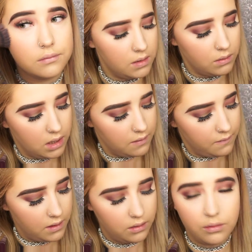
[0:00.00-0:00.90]
This will give
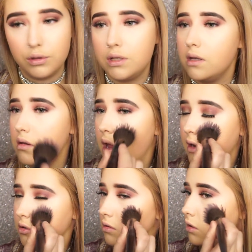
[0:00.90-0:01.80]
you just a
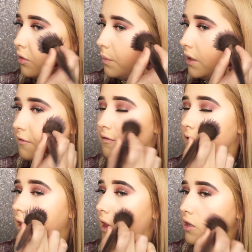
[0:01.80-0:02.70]
natural little bit of
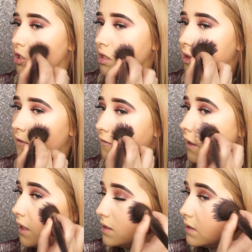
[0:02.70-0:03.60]
flush to the
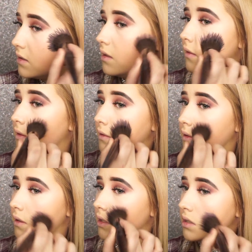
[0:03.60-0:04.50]
face,
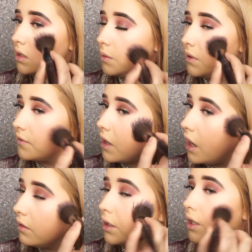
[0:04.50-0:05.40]
just a little bit of
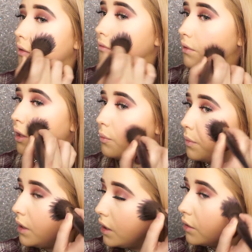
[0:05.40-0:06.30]
color without
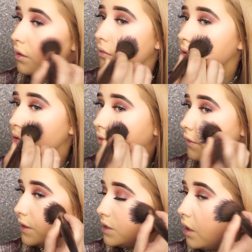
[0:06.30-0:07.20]
being too over
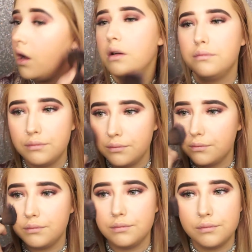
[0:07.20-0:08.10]
the top.
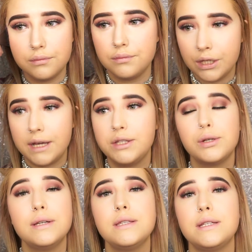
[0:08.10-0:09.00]
So as you
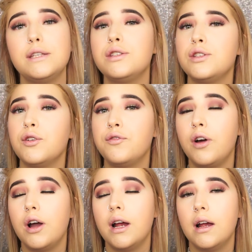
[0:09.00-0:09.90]
can see so
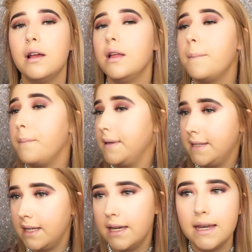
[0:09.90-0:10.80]
far, my
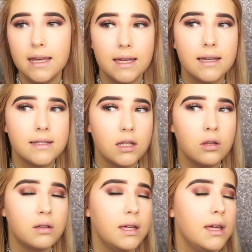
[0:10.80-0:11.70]
skin is
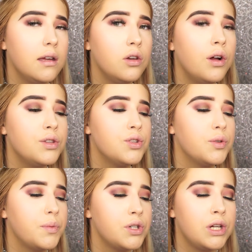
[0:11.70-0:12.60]
looking not
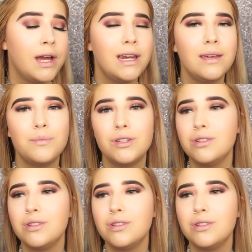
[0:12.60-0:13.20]
super shiny, but